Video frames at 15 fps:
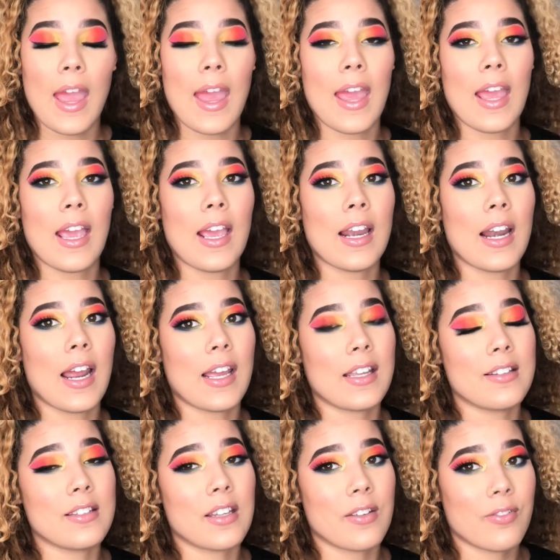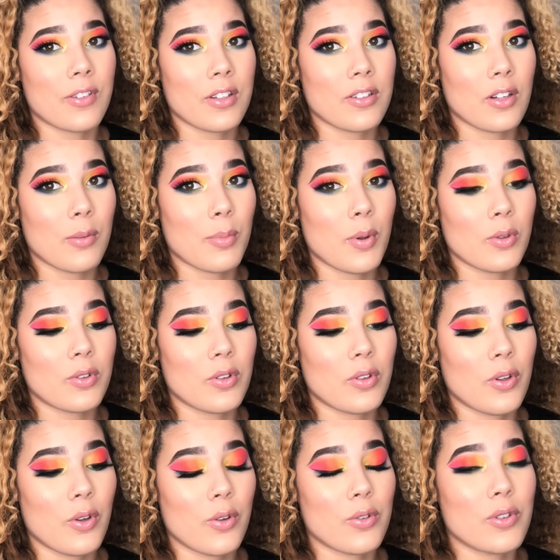and I can definitely start posting
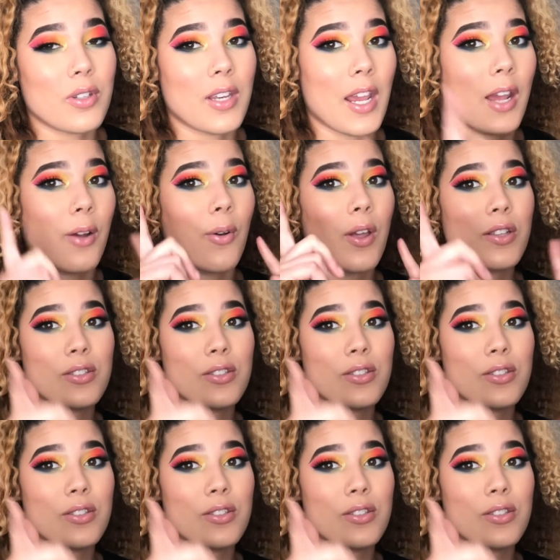those now.